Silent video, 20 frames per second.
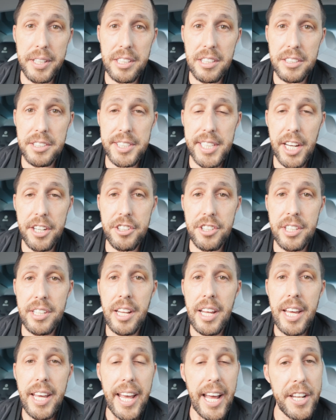little
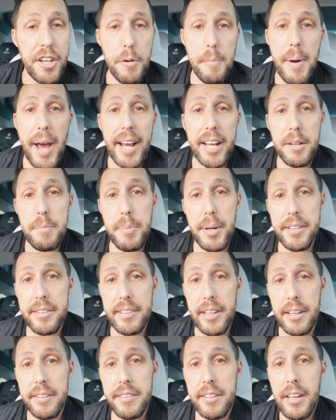section and you're back in
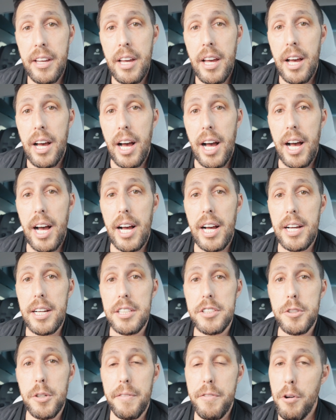business.
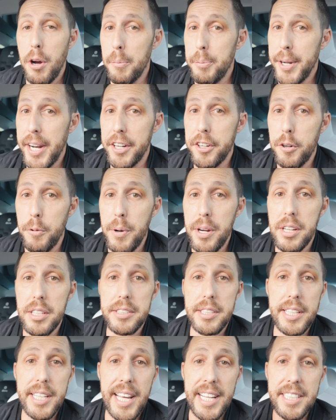So if you want to protect your
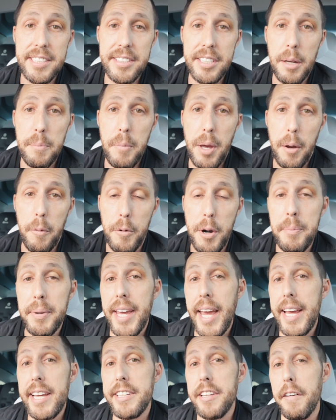wheels, get some rim
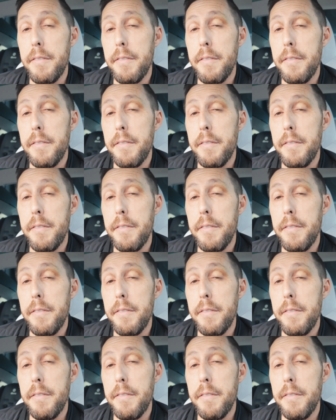case